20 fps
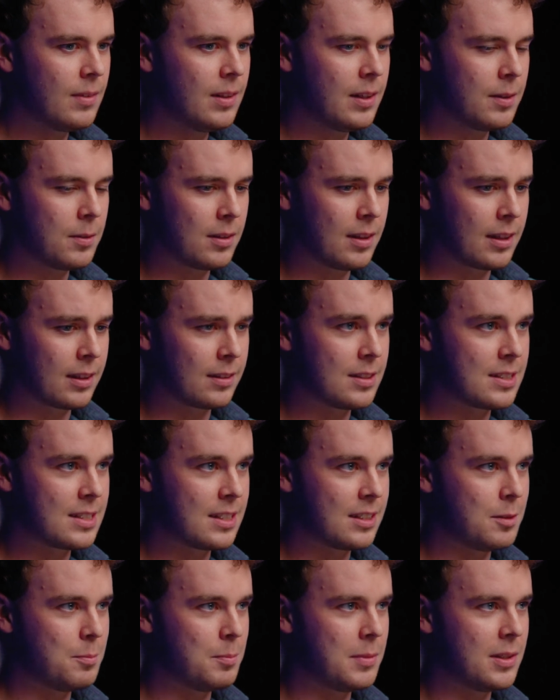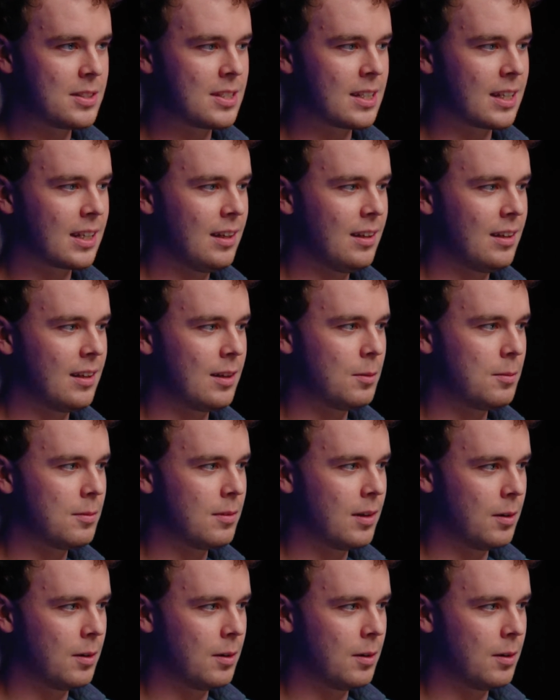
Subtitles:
they were like listening to music. And I